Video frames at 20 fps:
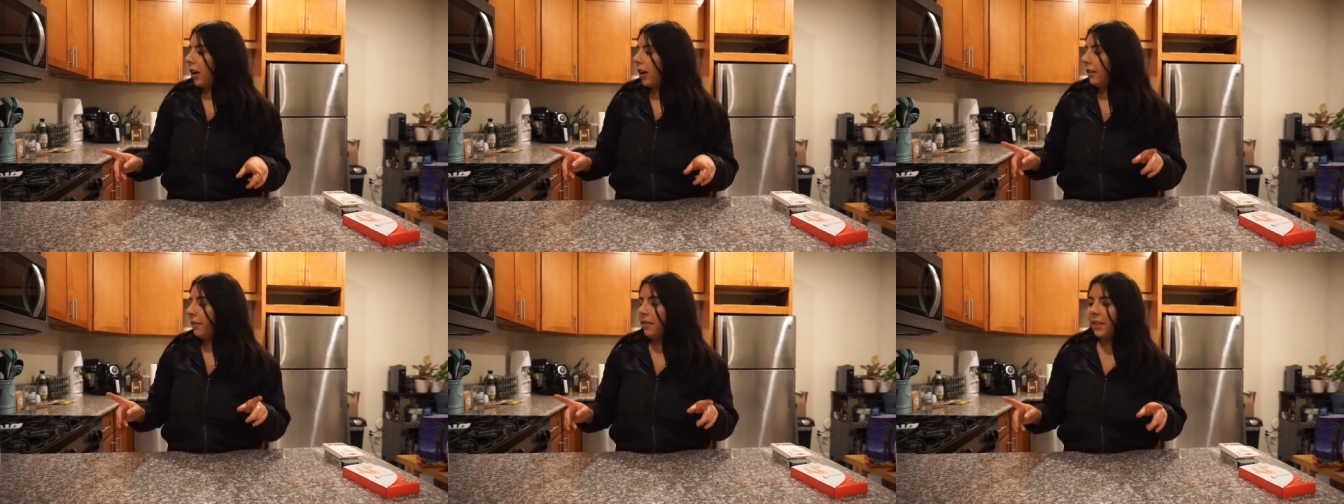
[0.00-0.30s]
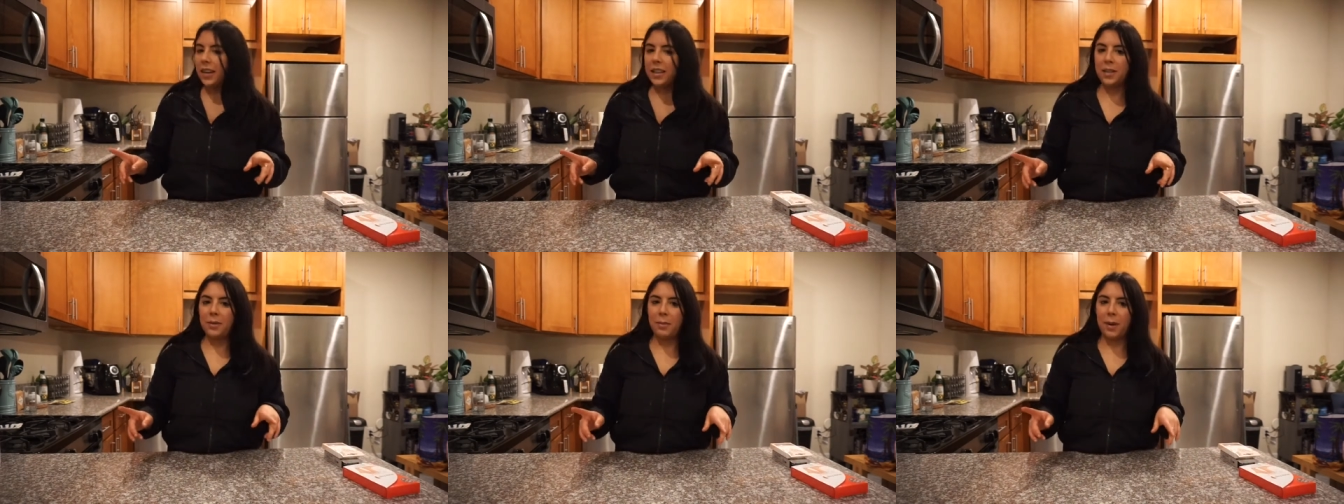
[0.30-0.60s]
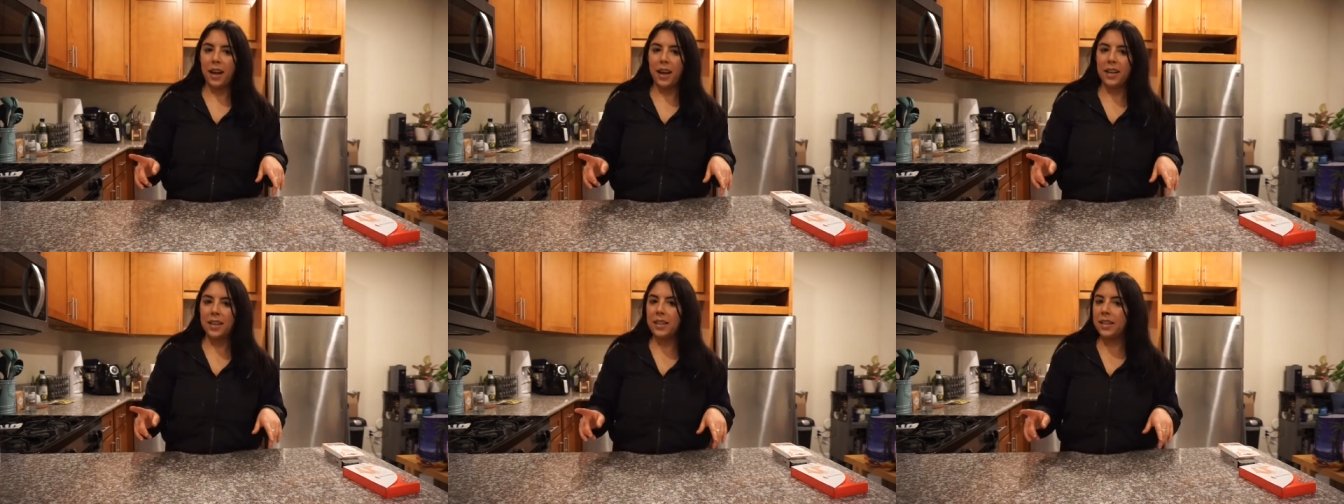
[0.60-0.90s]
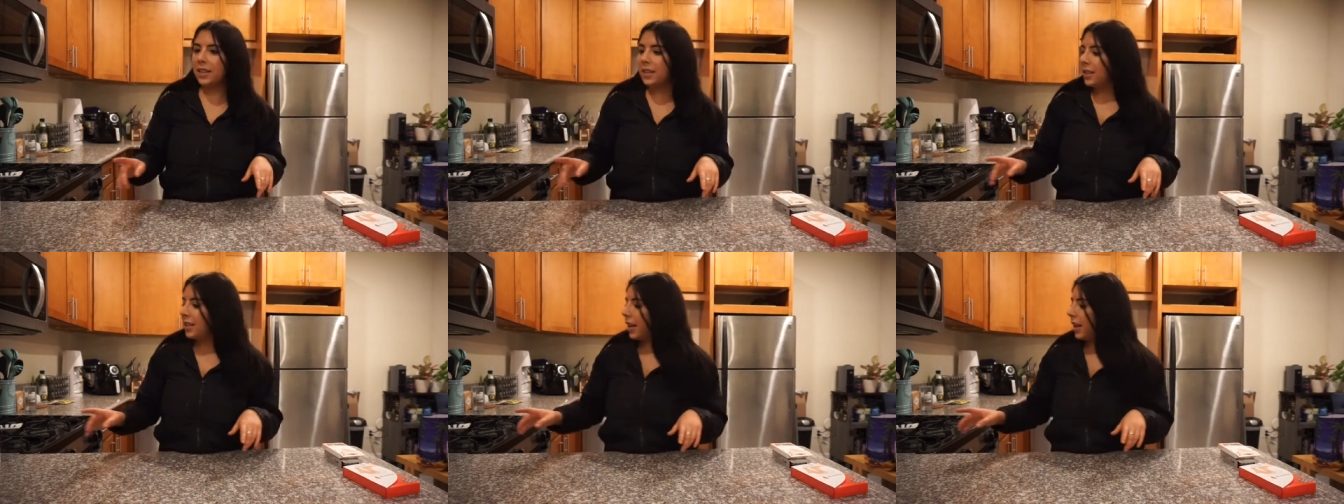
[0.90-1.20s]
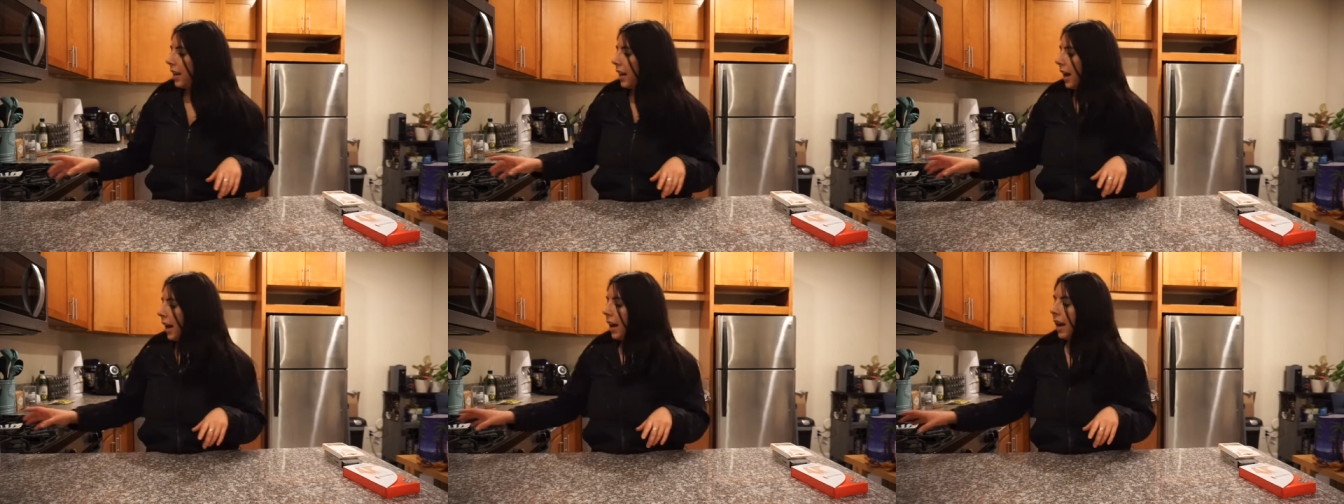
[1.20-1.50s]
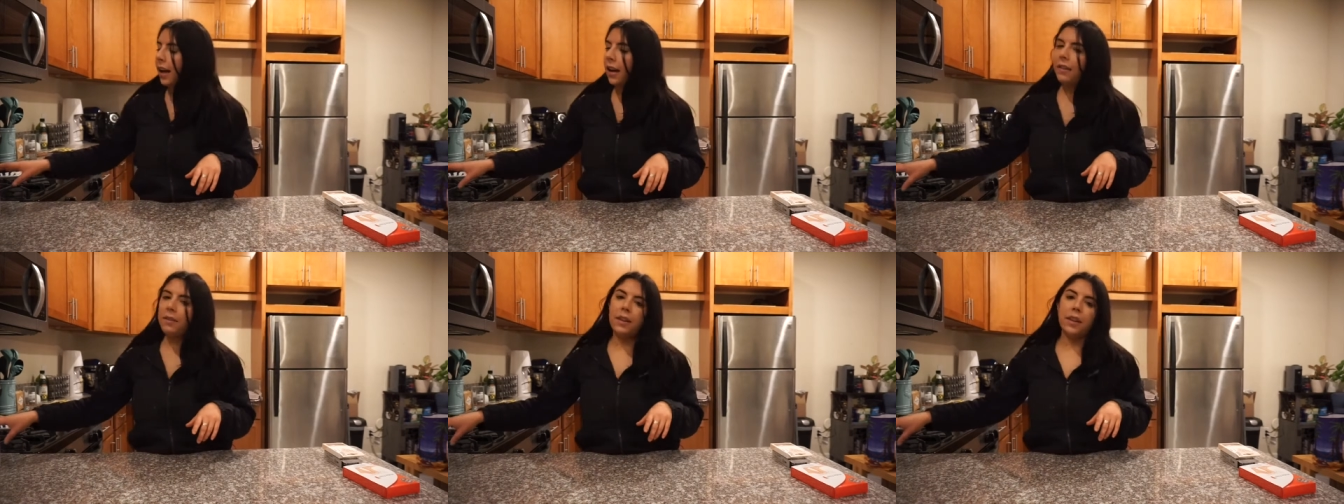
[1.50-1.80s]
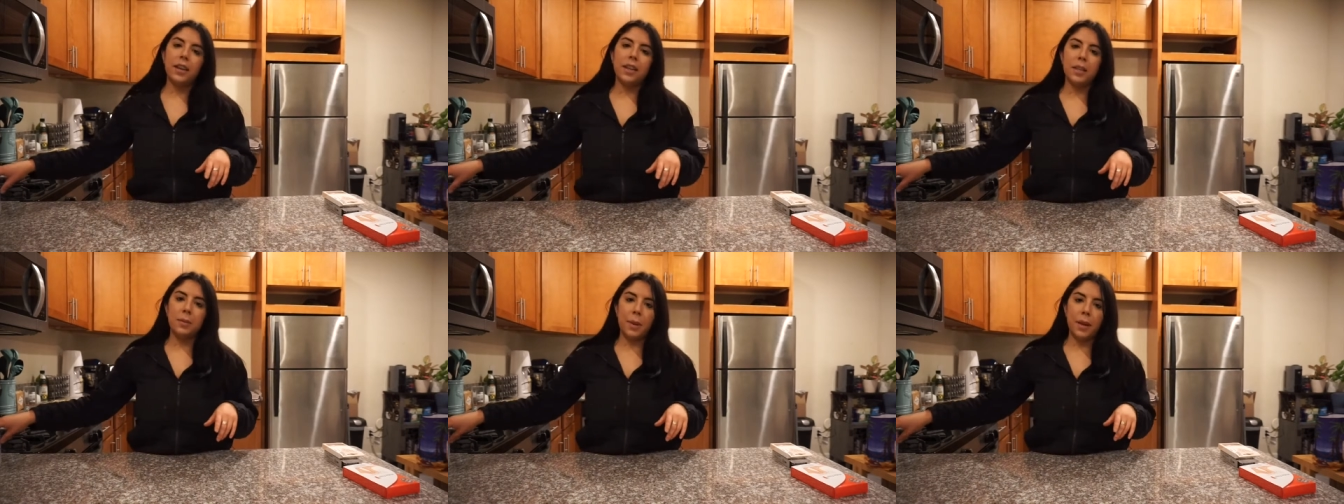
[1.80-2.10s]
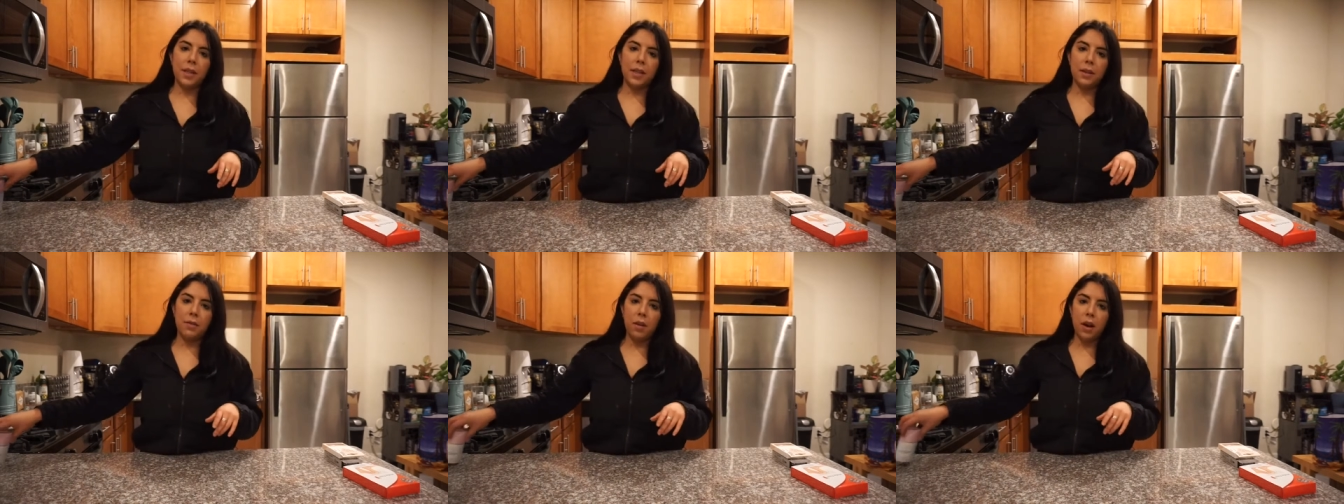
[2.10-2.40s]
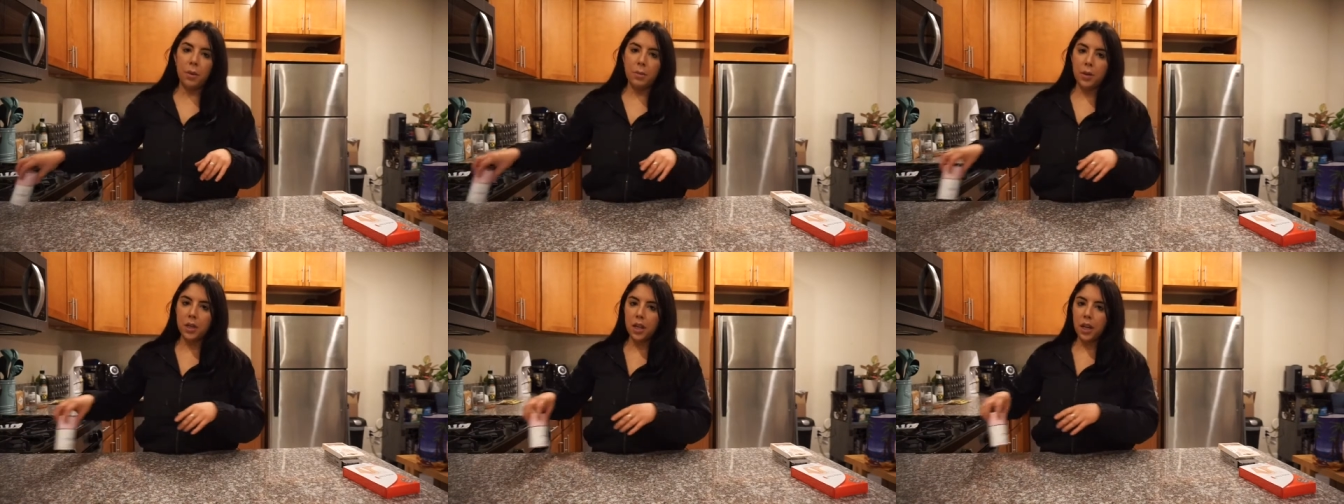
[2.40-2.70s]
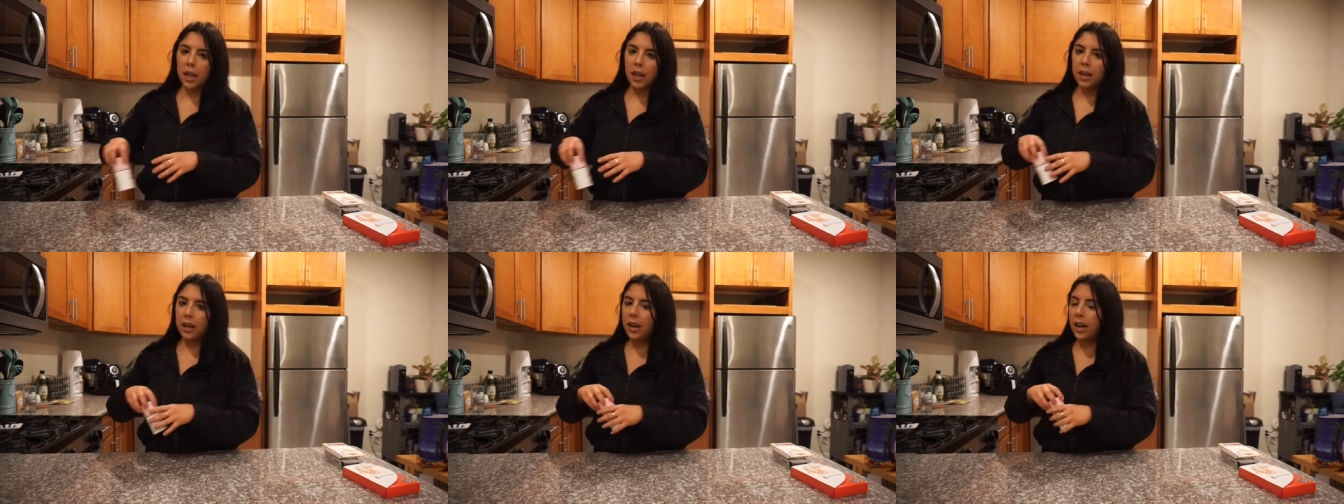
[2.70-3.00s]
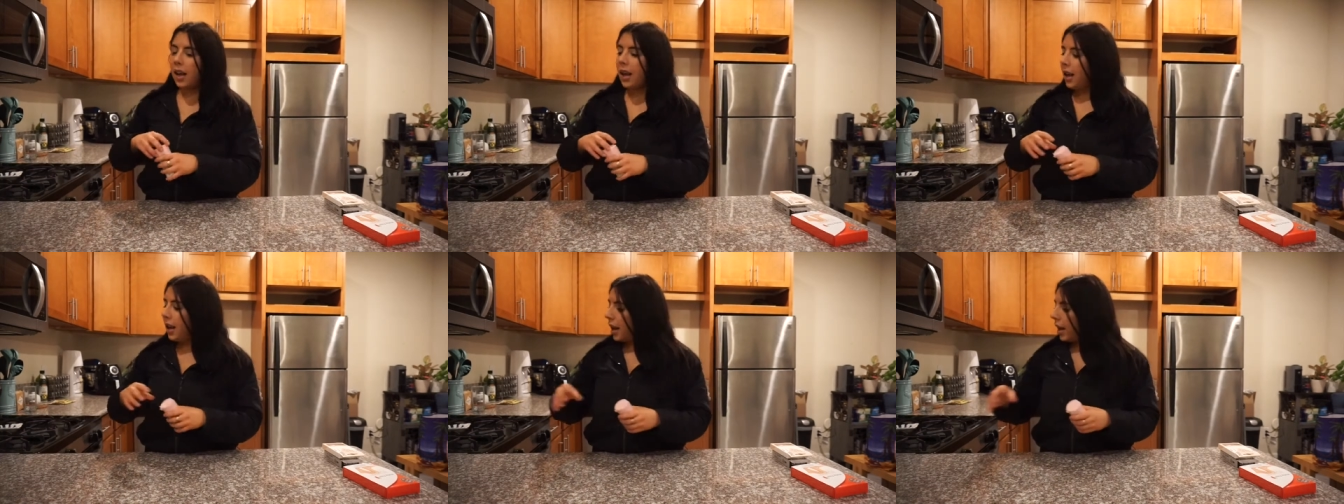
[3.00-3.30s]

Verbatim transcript: are face masks and I have an expensive option